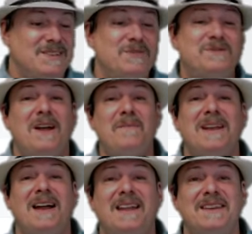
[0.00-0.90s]
You tell
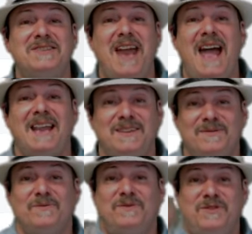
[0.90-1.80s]
me on the chat.
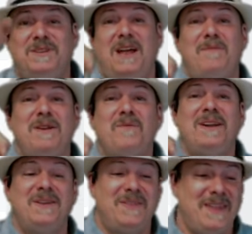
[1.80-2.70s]
You tell me
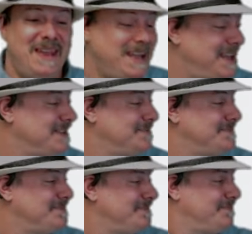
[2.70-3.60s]
what you think.
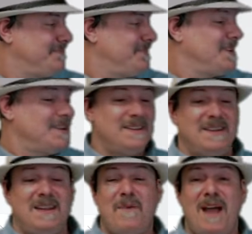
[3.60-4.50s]

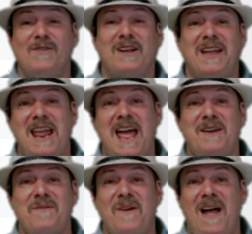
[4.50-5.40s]
Am I looking at
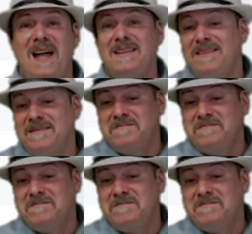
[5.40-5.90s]
it wrong?